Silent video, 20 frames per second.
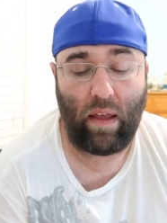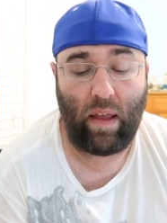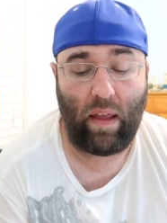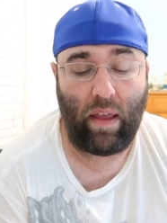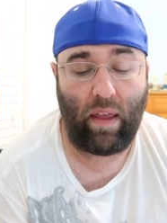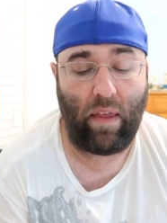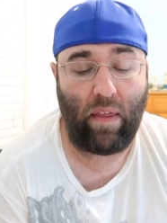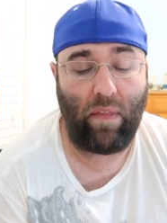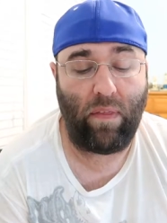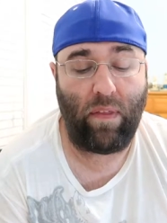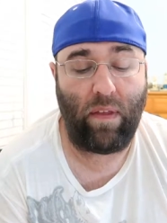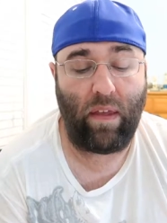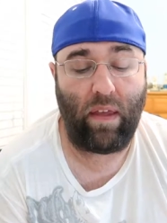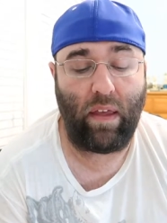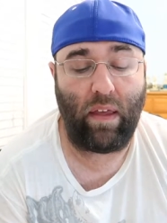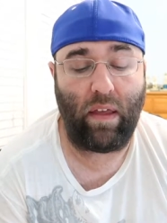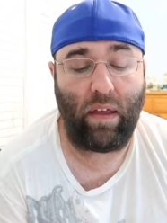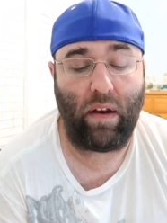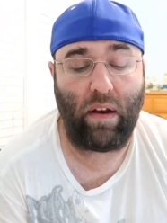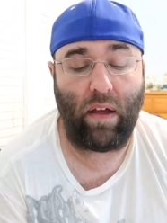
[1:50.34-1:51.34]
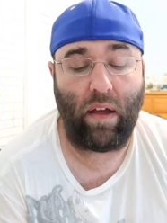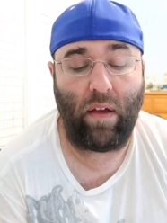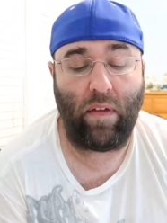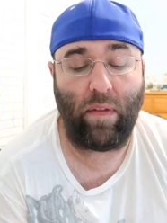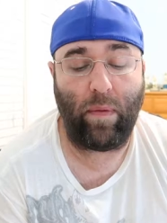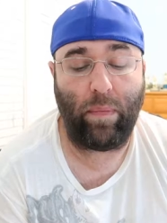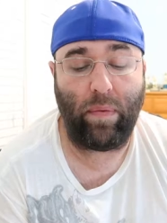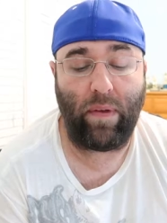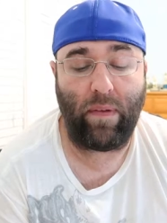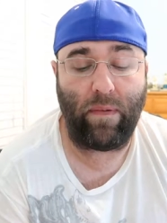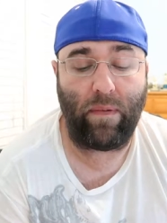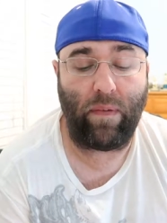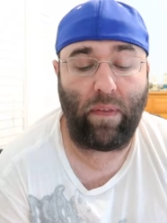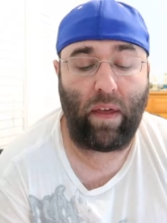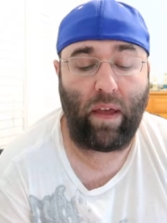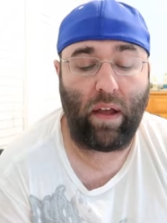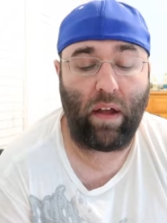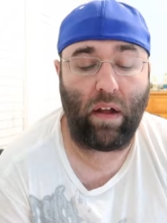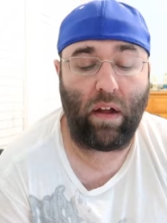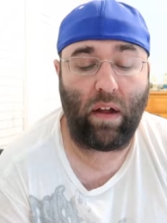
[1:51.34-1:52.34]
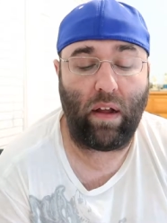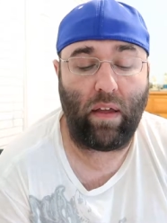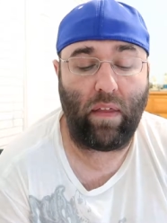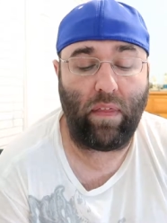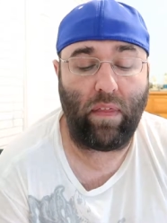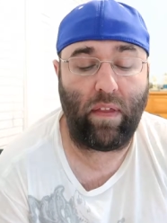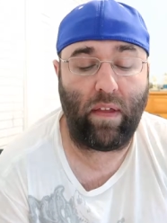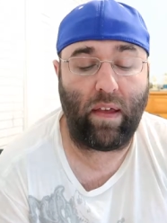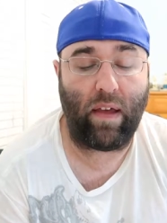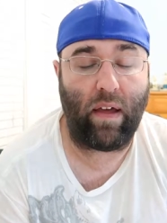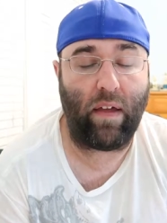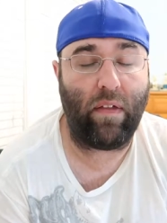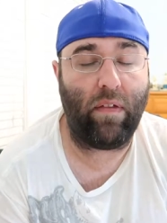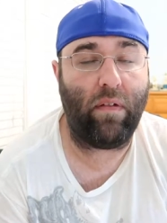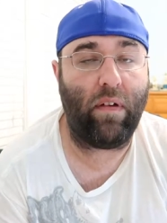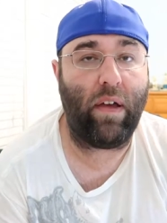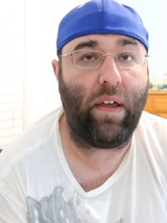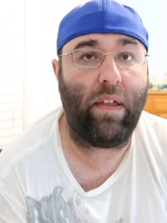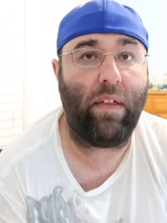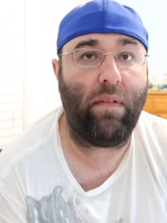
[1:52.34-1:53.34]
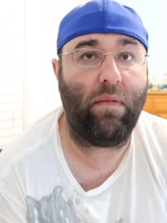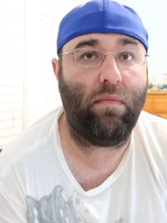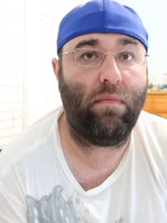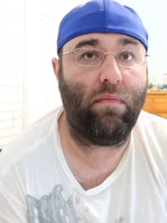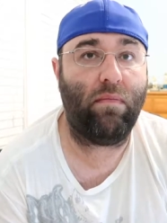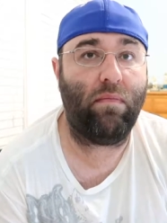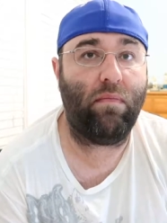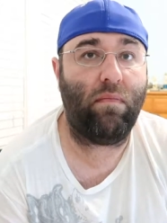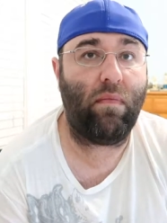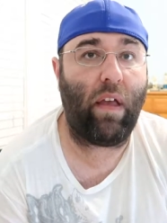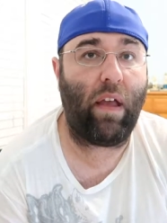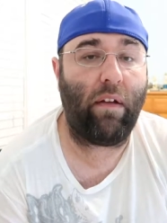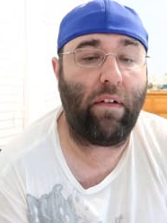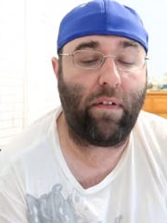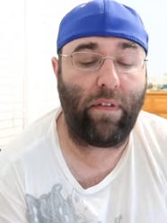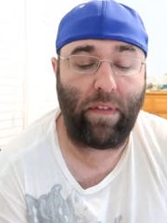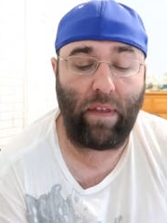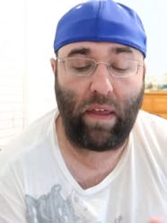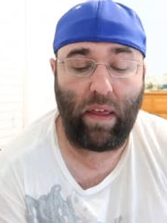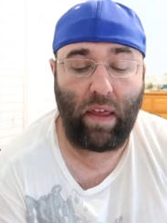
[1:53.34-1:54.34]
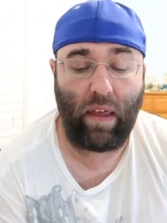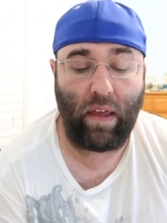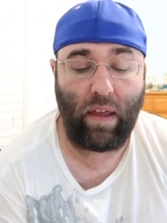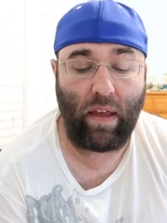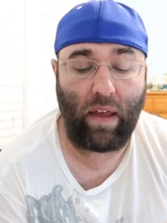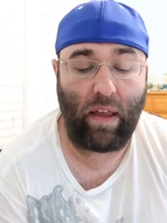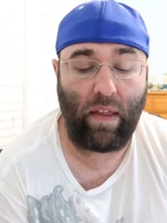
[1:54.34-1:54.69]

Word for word: and then um, the police are there, and they got like everything.